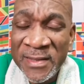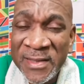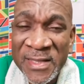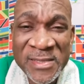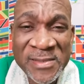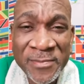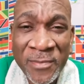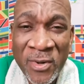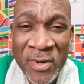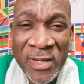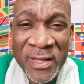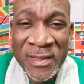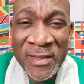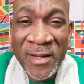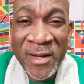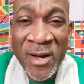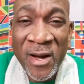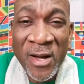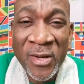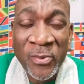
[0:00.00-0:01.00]
This
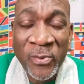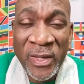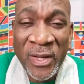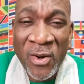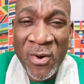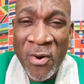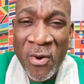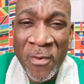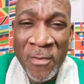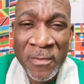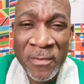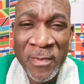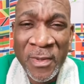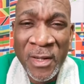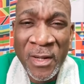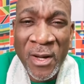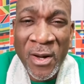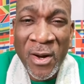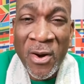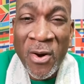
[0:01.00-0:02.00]
morning, God, we come
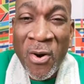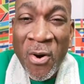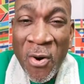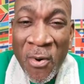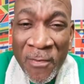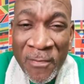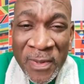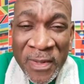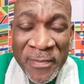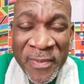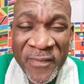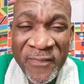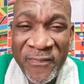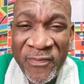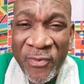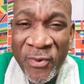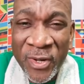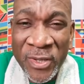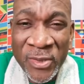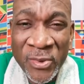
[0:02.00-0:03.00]
humbly
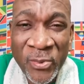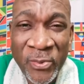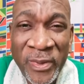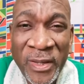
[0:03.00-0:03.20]
before you.